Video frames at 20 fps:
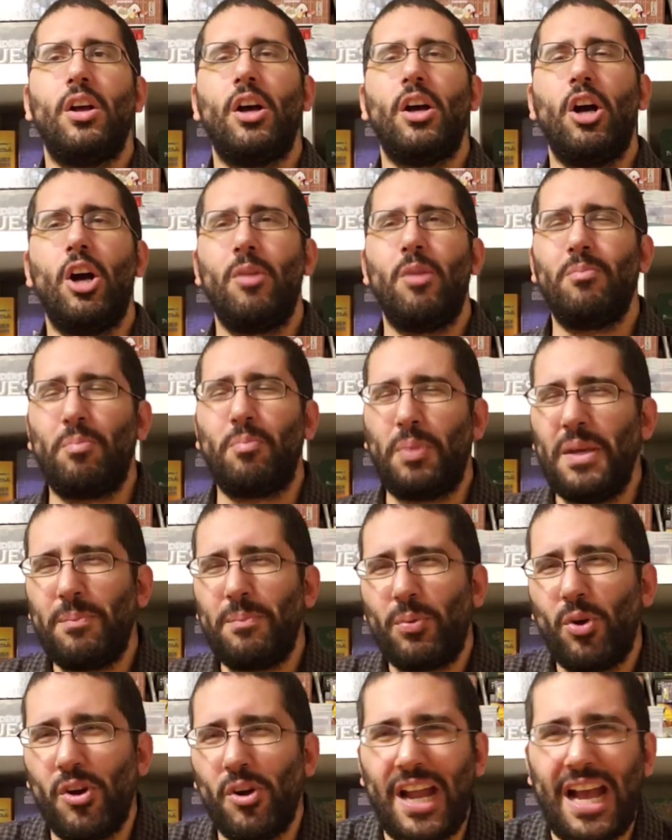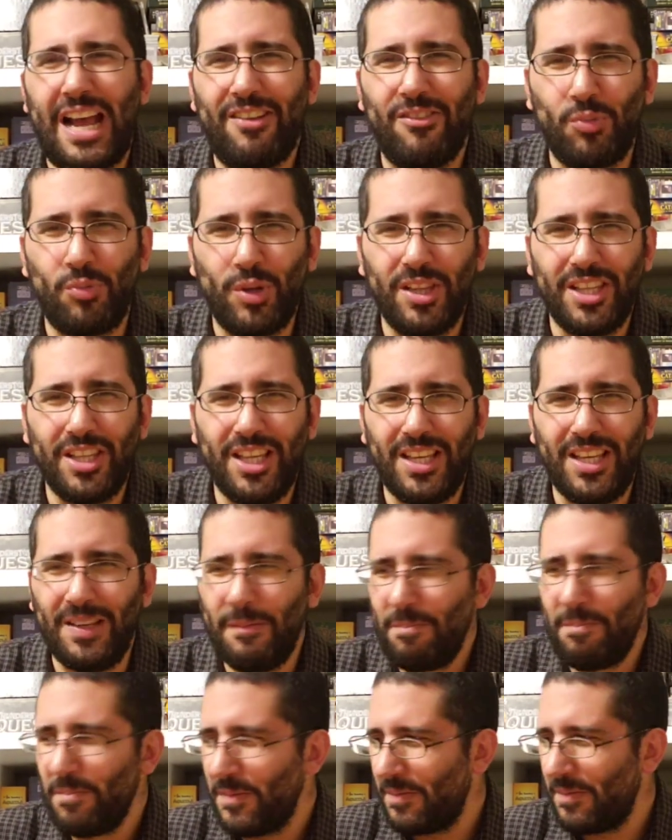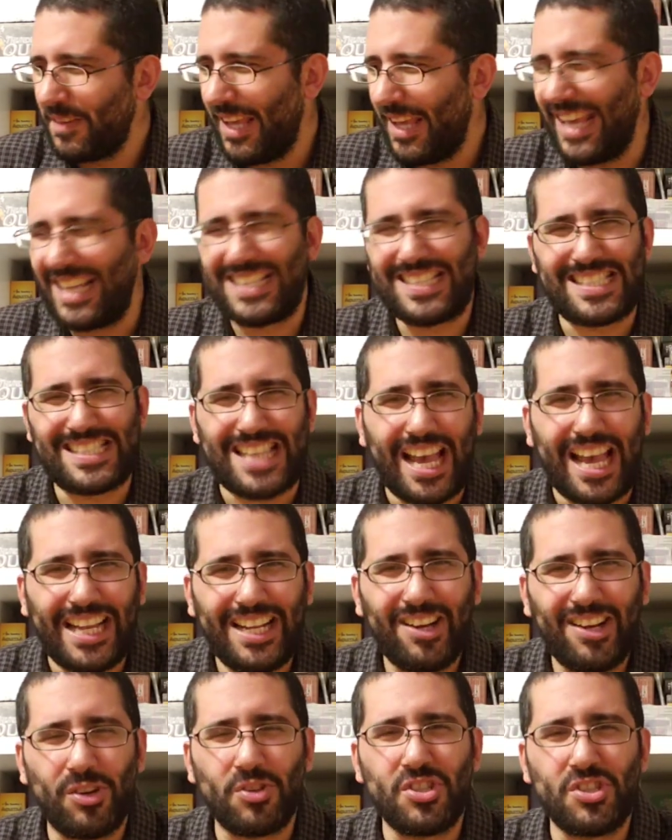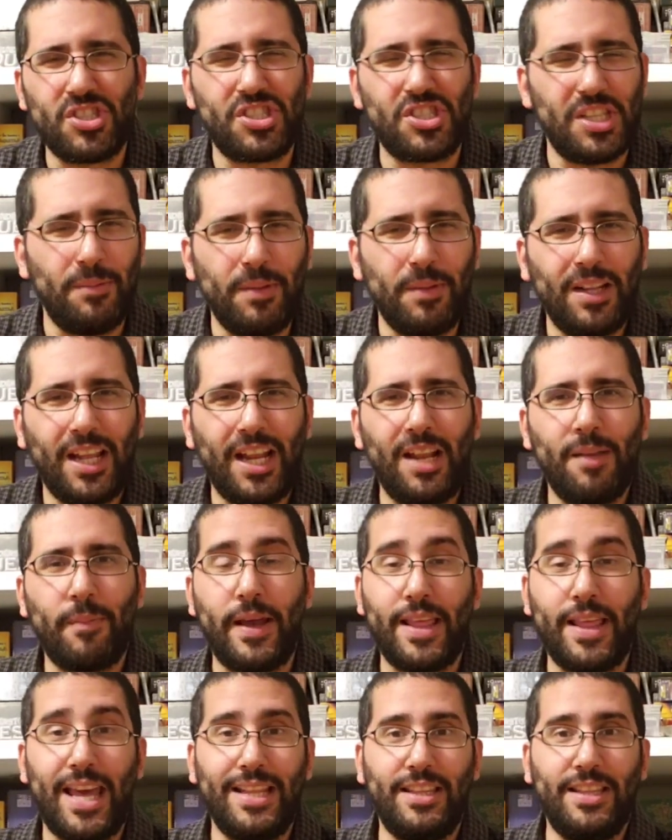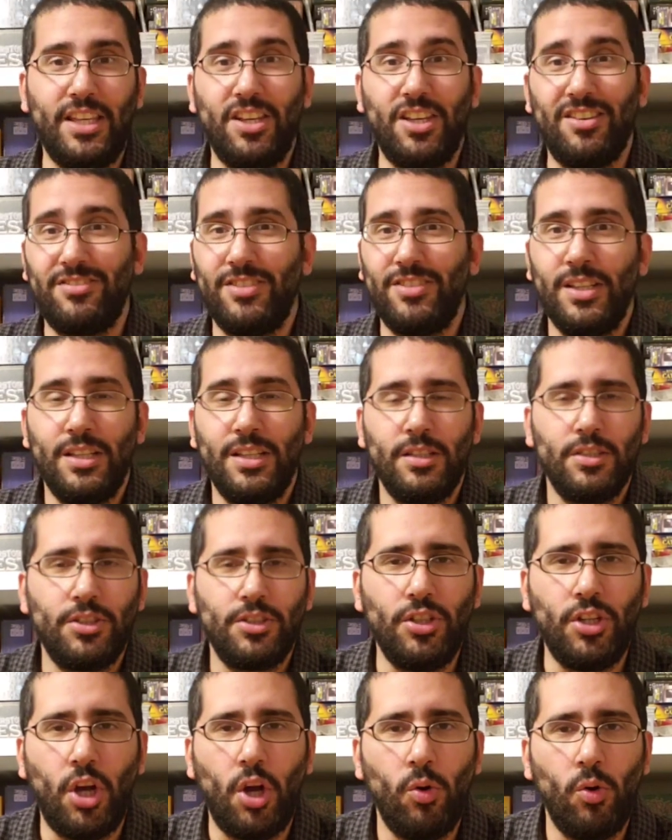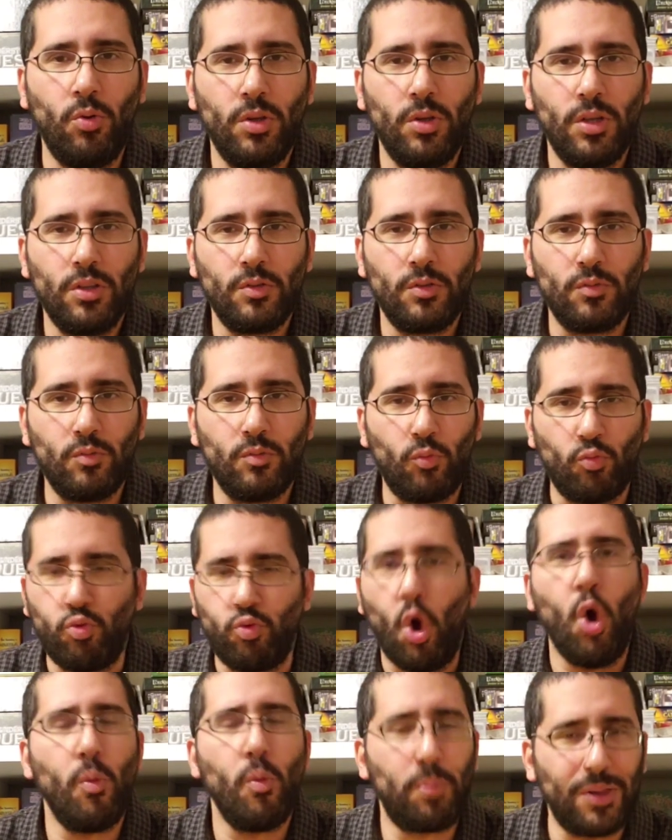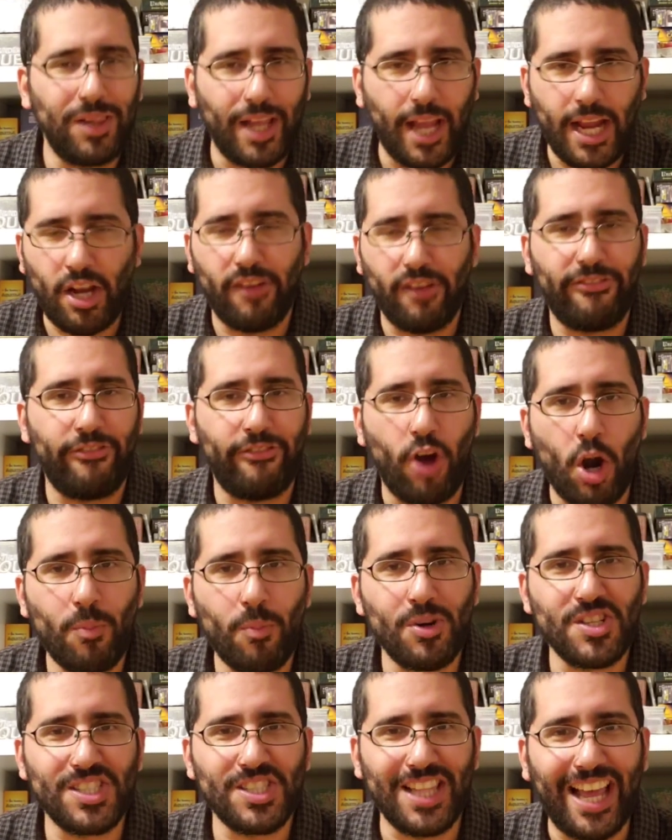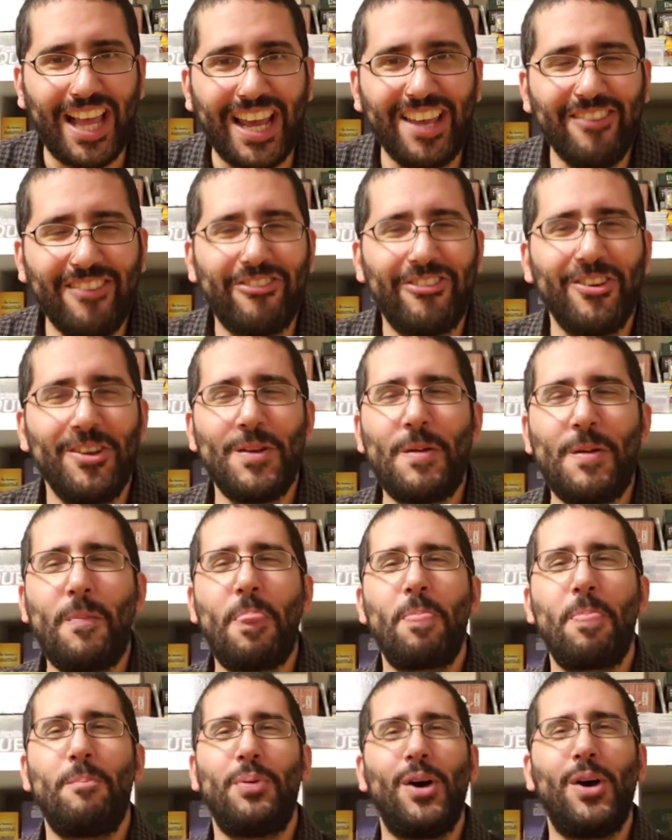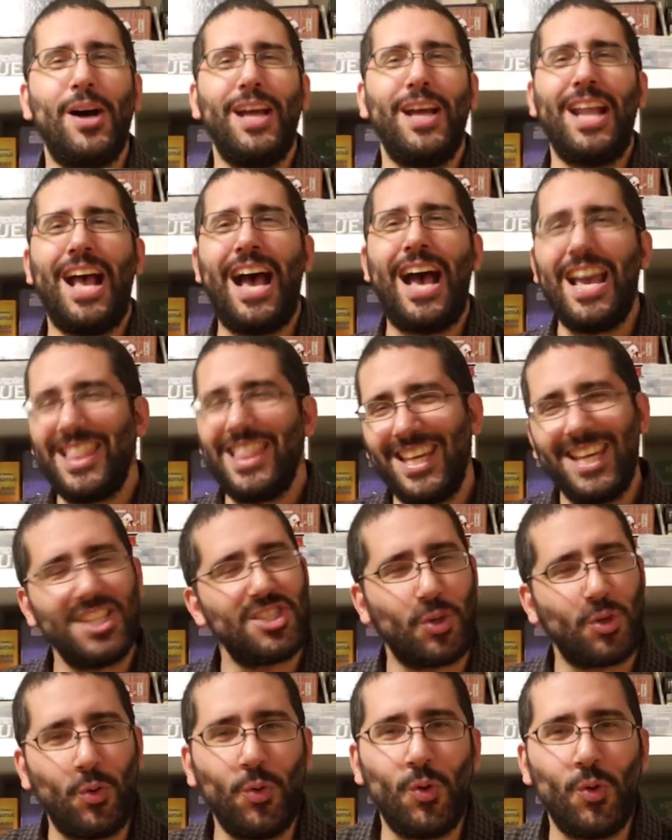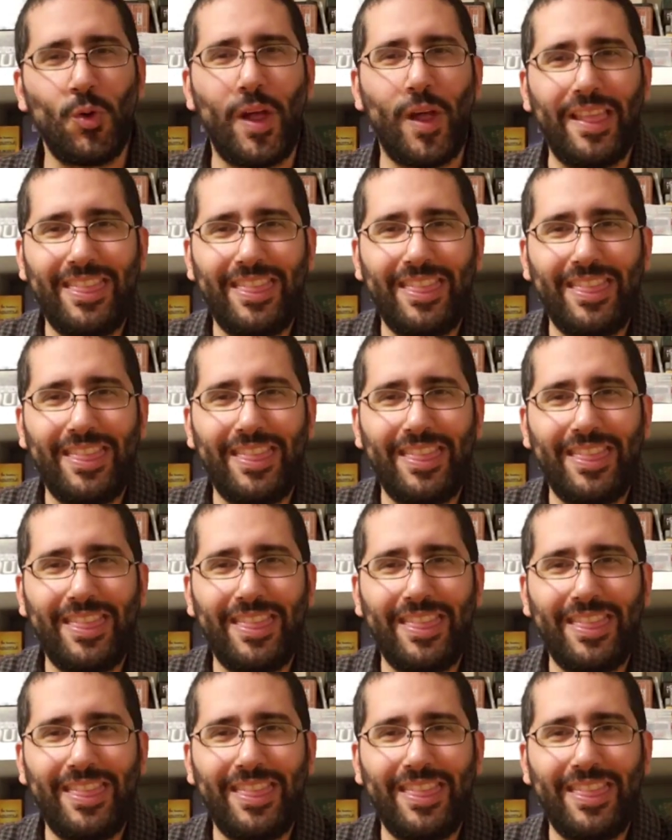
Um, people are not really excited or stimulated by the idea of, you know, role-playing a farmer's life. But I think it's cool.